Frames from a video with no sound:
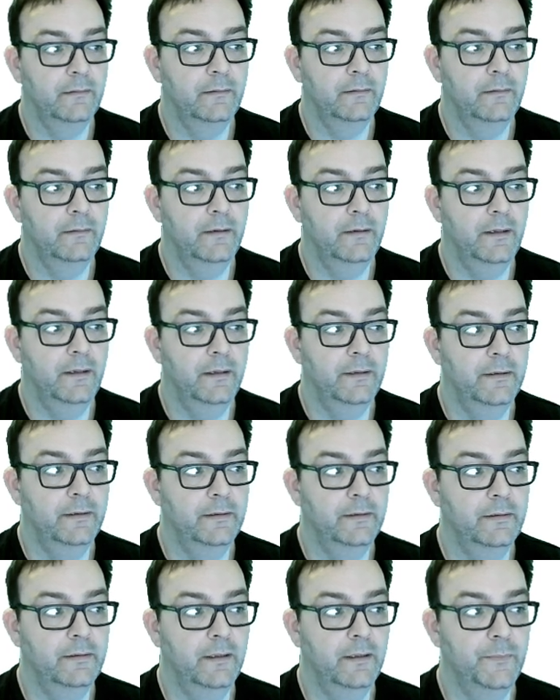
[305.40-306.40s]
and
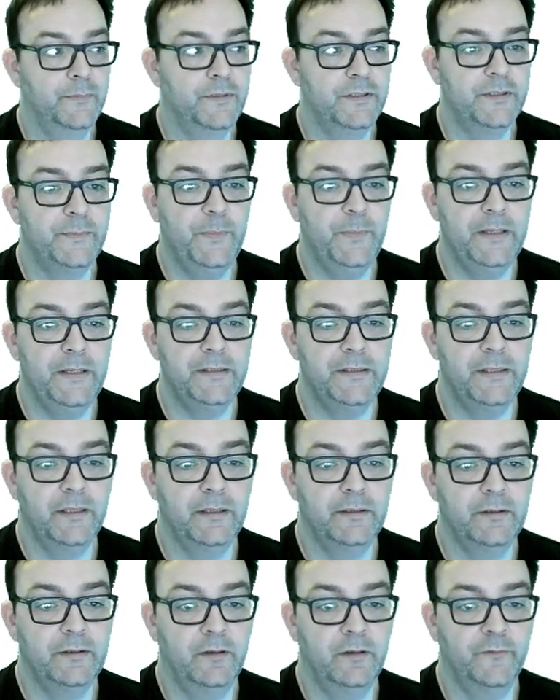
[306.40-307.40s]
I'm just pasting
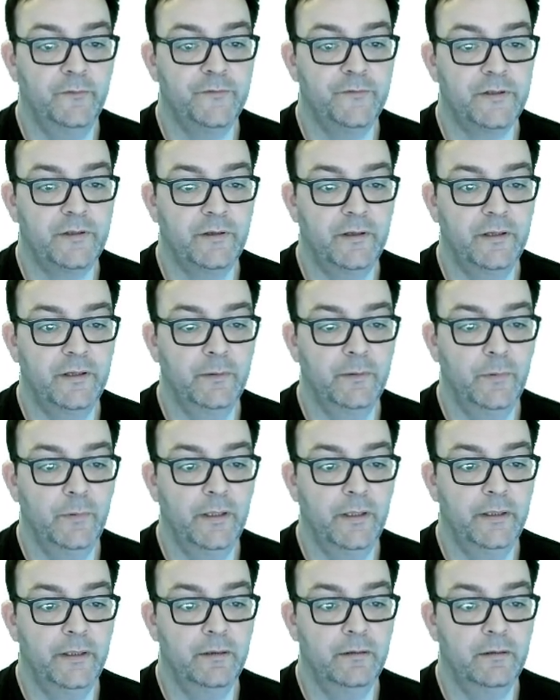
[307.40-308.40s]
it off screen where
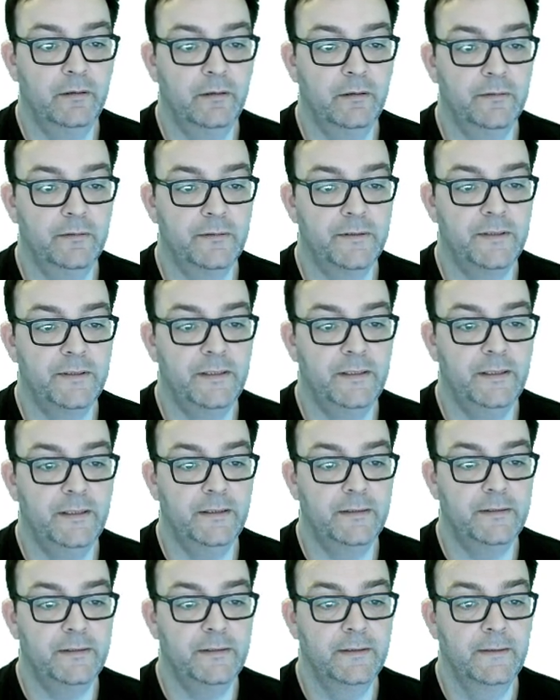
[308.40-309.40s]
you can't see
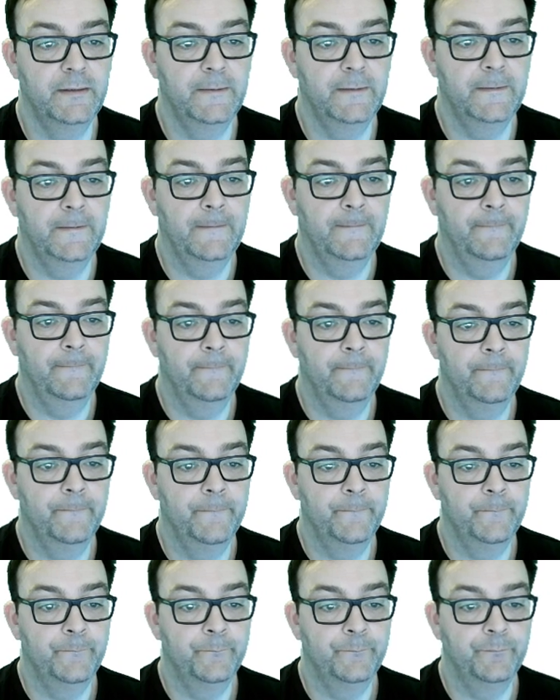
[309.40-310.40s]
it.
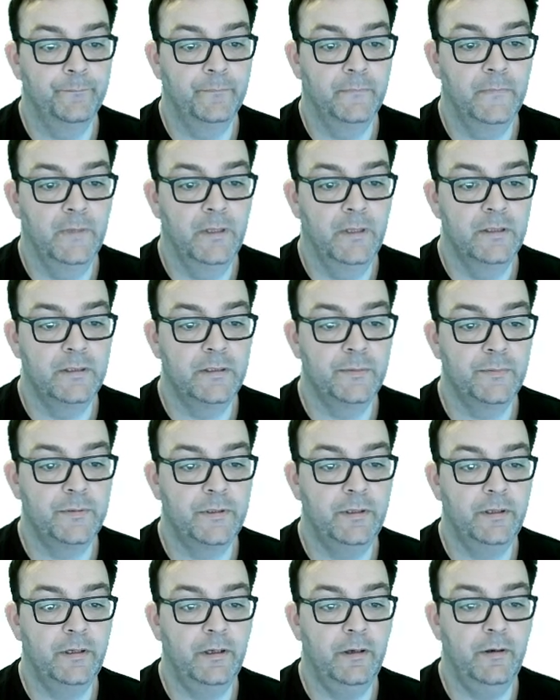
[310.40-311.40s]
So I'm just
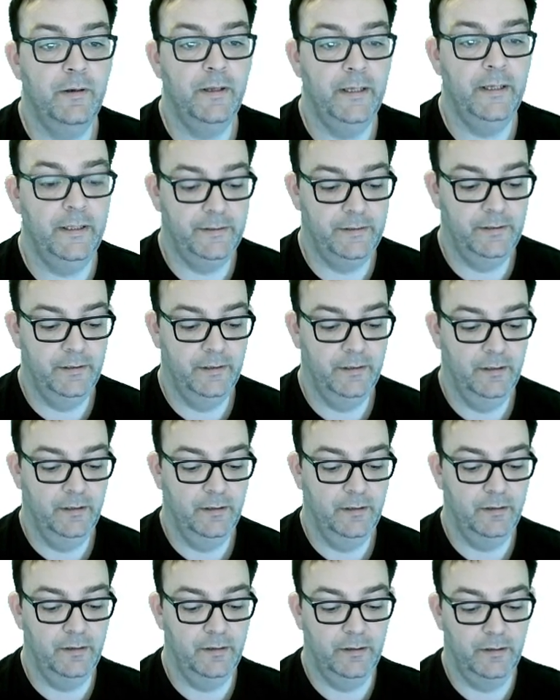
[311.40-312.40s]
going to go ahead
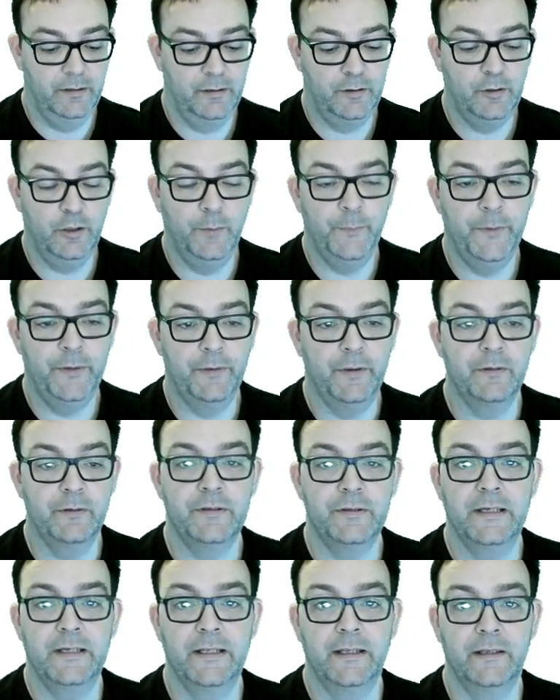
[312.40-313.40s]
and copy
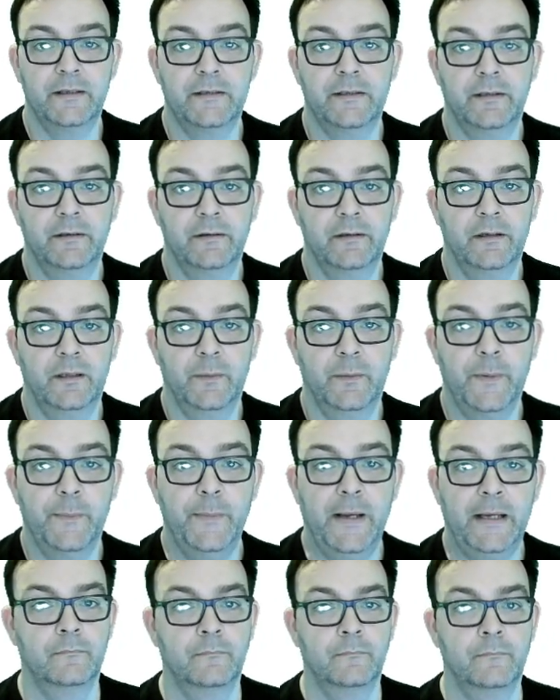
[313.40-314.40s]
those links, and I'll be
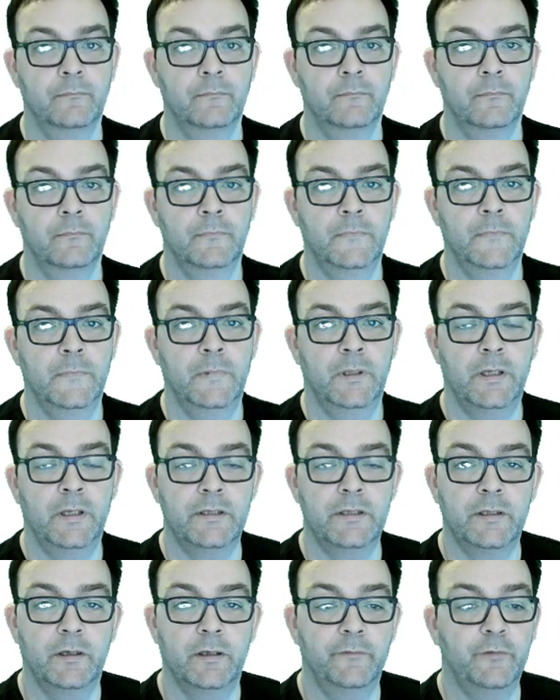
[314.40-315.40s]
back. Okay,
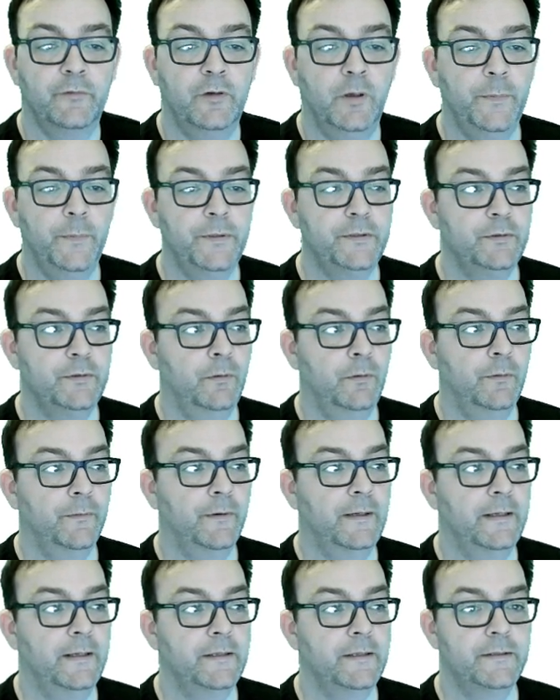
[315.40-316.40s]
so I've copied all the
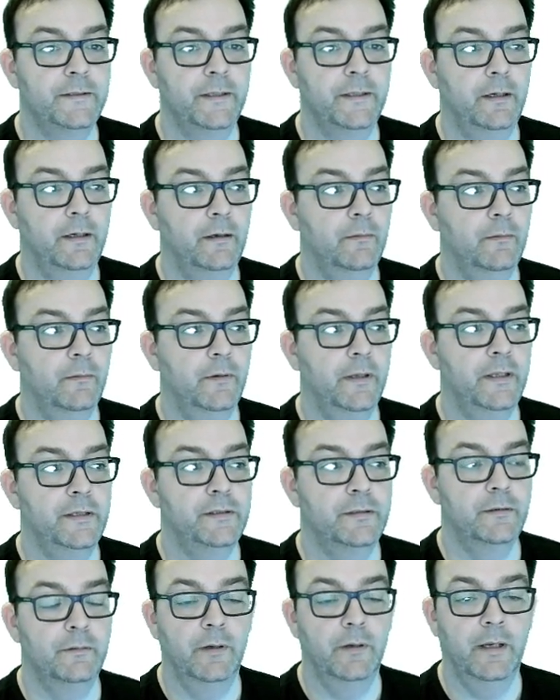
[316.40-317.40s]
links now
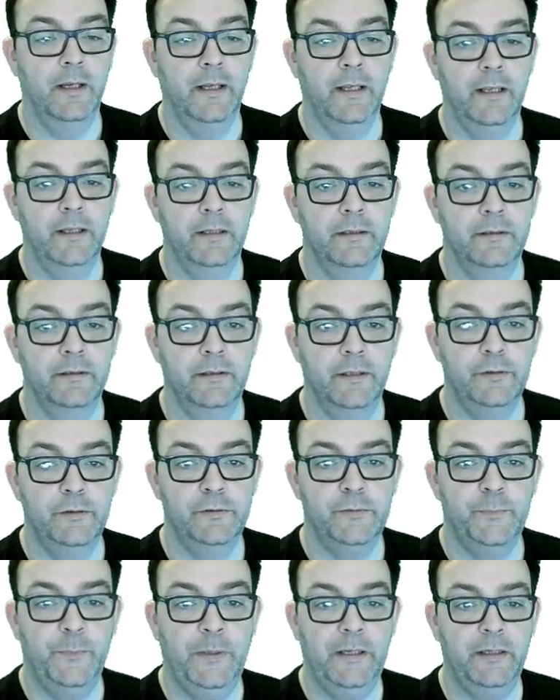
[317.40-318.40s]
into a
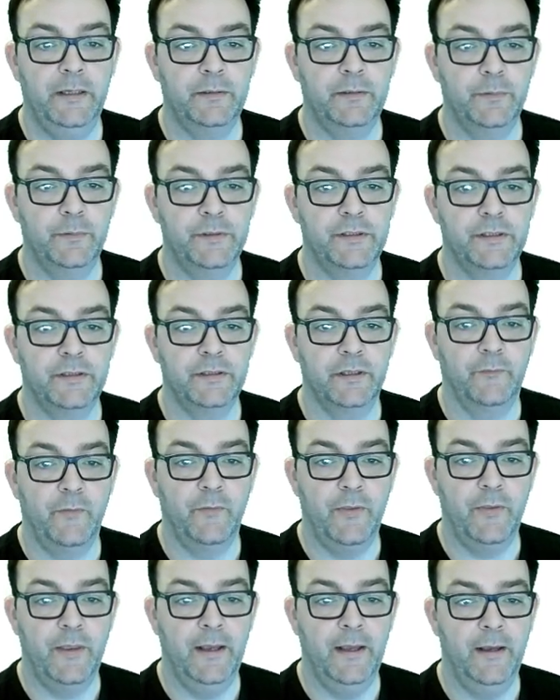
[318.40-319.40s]
notepad, which is over
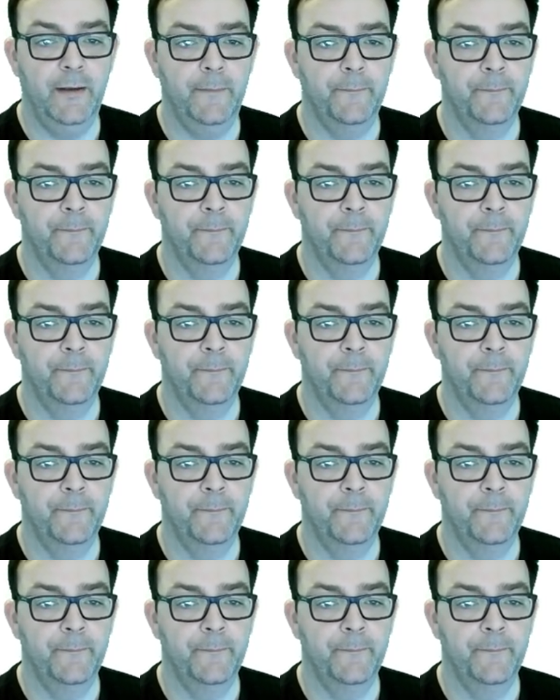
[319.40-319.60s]
there.